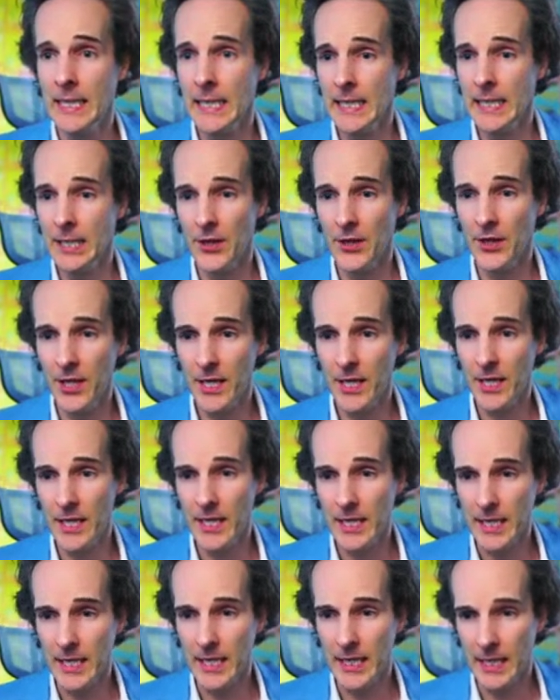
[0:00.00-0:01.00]

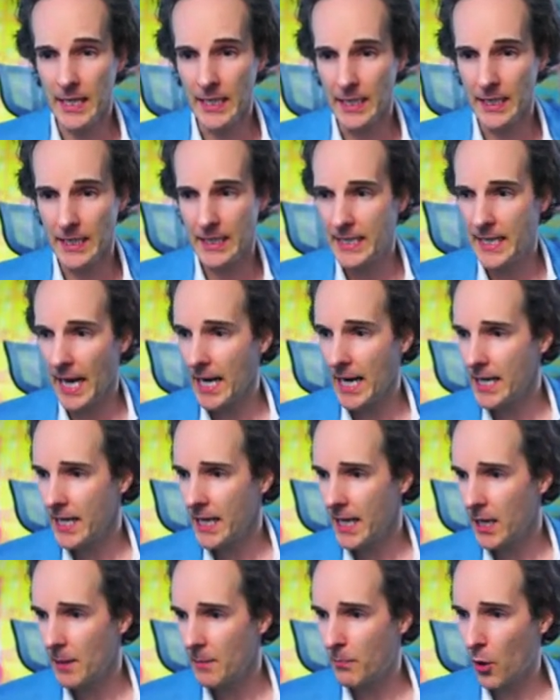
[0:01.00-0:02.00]
the
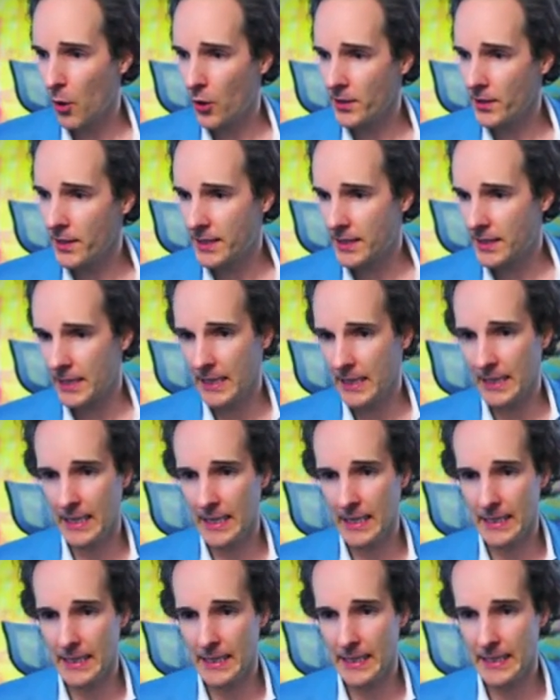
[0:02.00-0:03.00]
ten-year bond
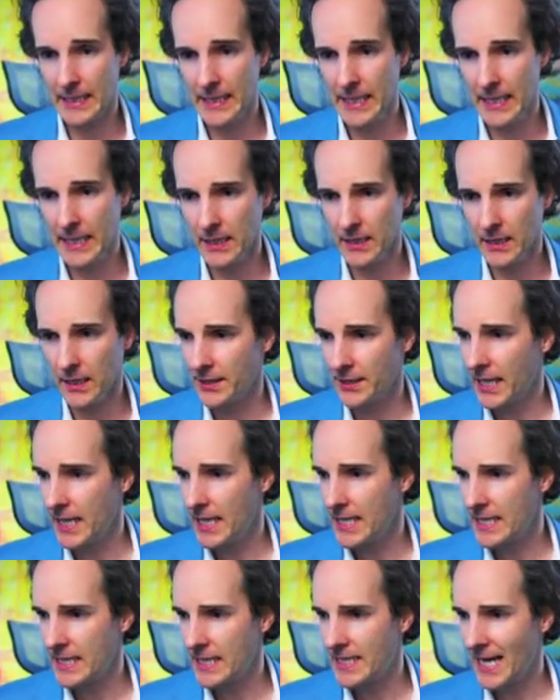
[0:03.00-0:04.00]
yield
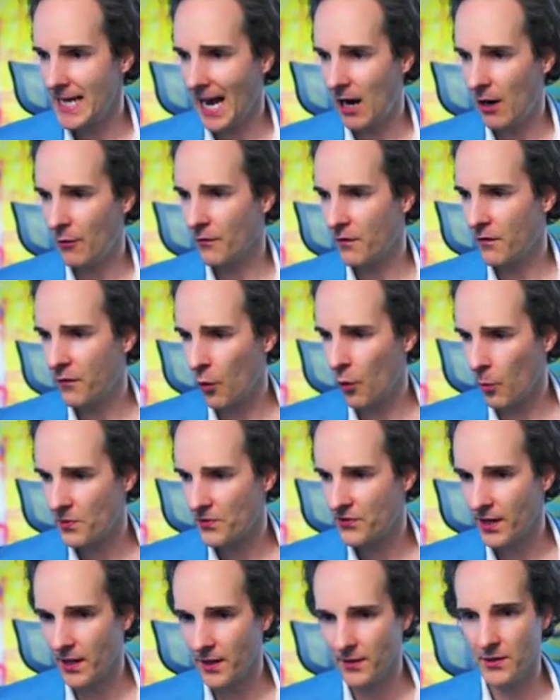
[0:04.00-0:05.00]
is down four
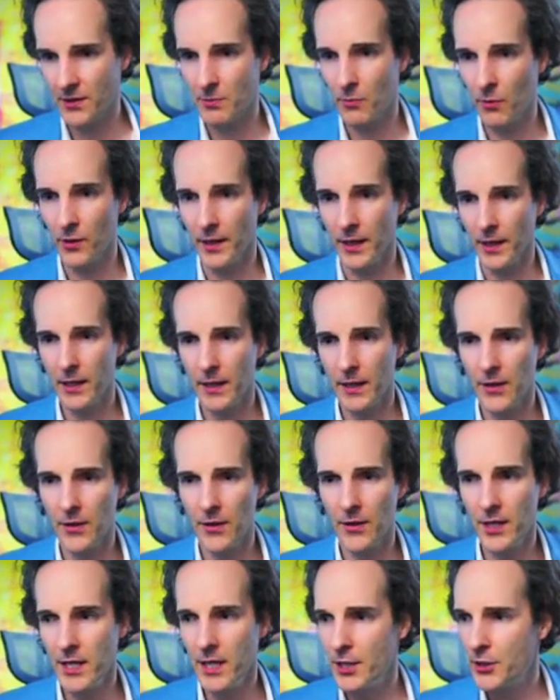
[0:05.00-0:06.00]
percent this morning.
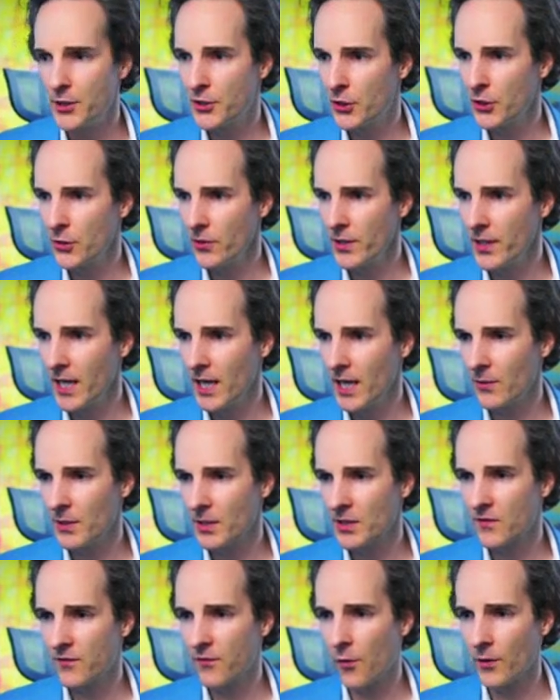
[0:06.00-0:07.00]
The two-year
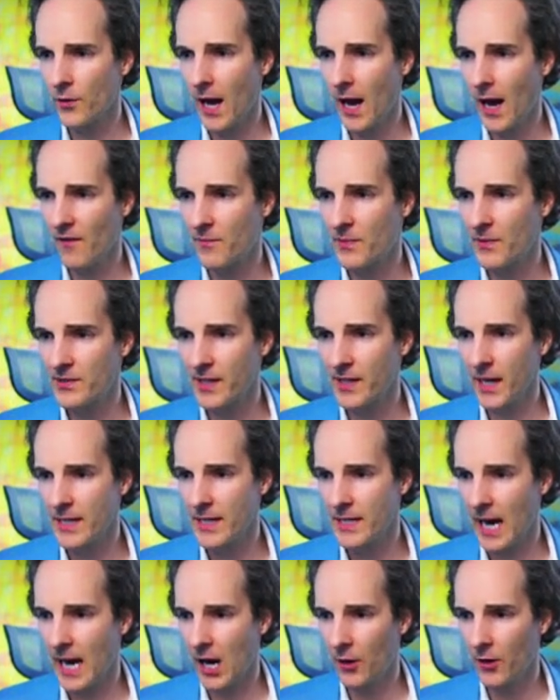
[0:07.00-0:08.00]
is four point five percent
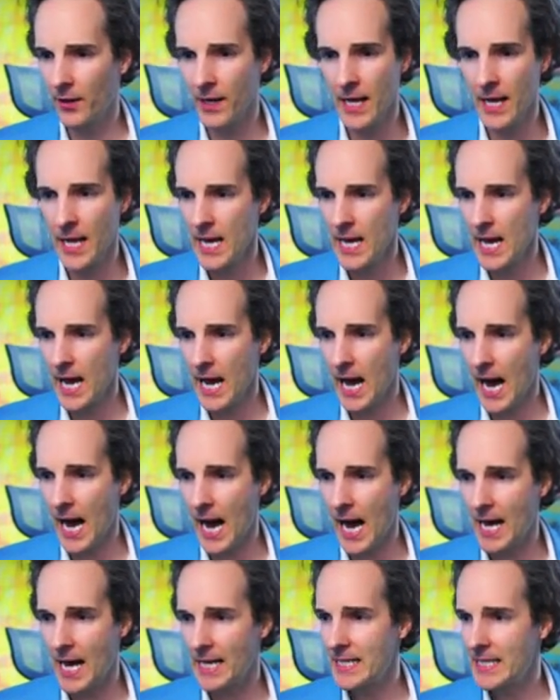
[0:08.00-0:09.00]
down,
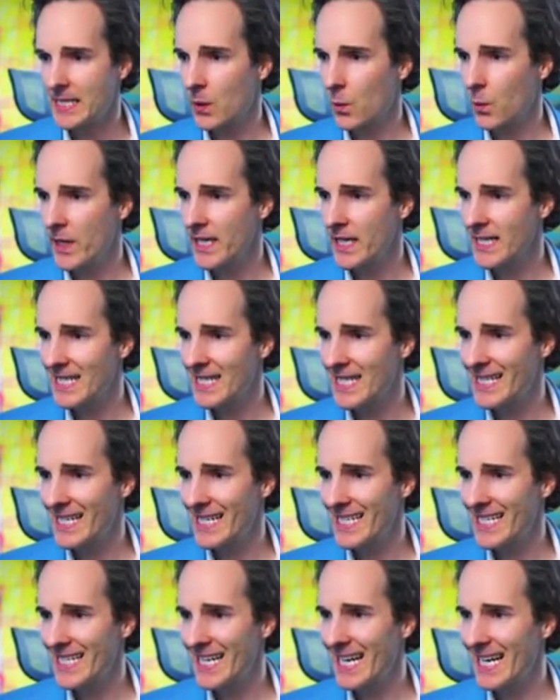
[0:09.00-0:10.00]
and we're
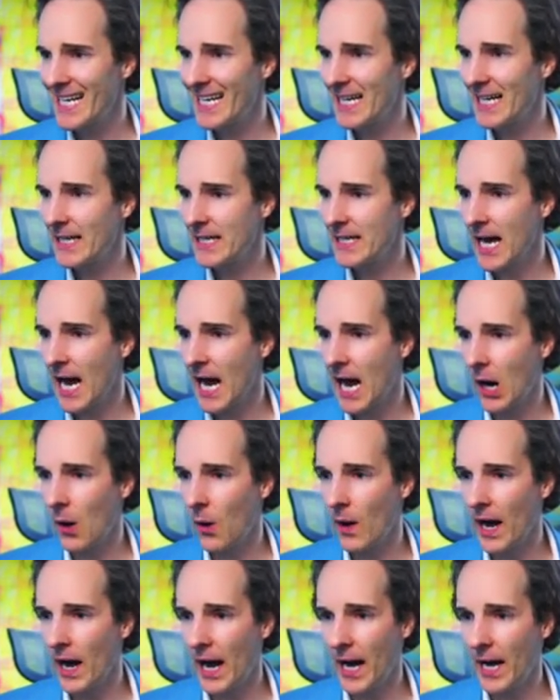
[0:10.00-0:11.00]
sitting
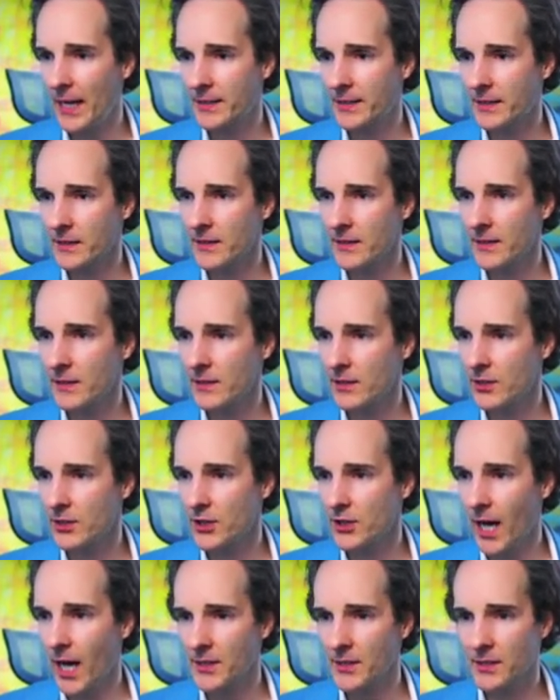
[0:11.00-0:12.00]
now at
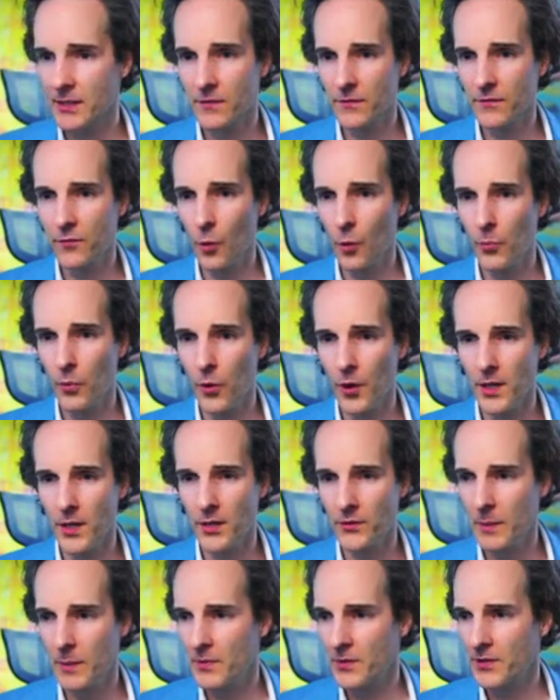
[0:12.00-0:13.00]
just four point
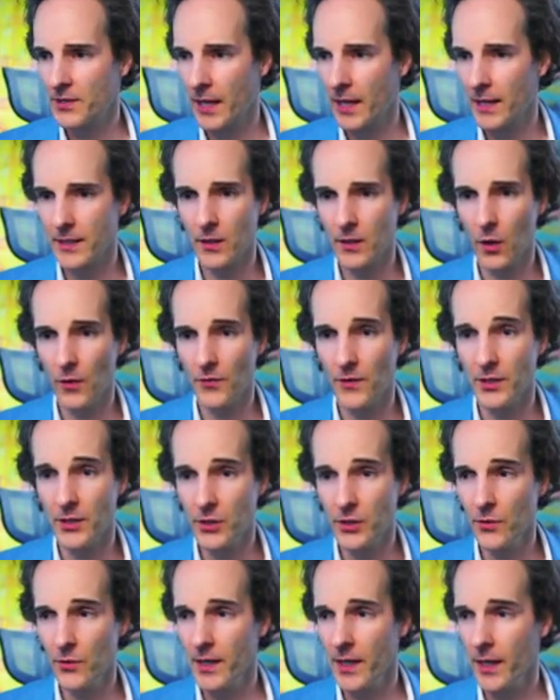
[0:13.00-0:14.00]
three percent on the
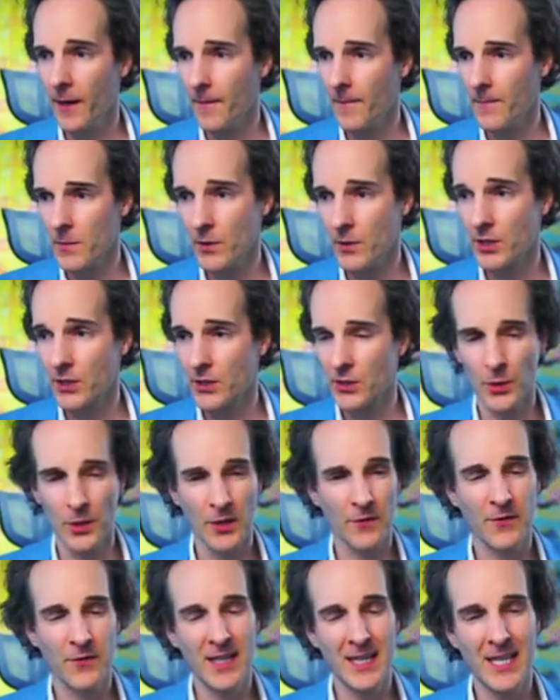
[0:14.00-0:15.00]
two-year, which is sort
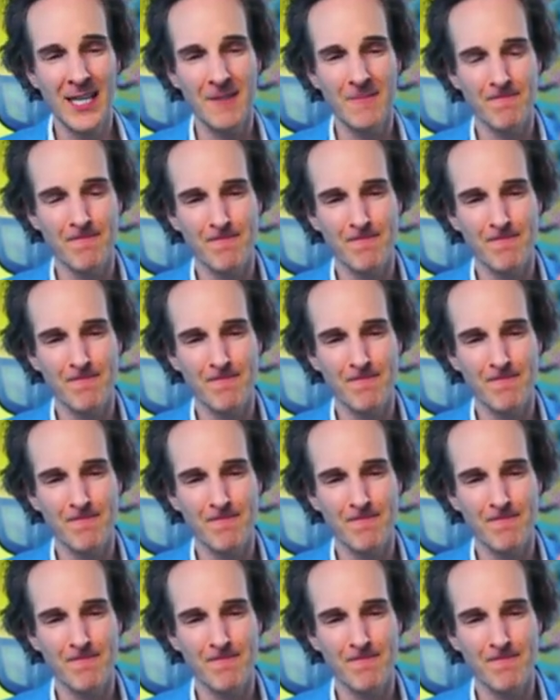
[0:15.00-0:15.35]
of the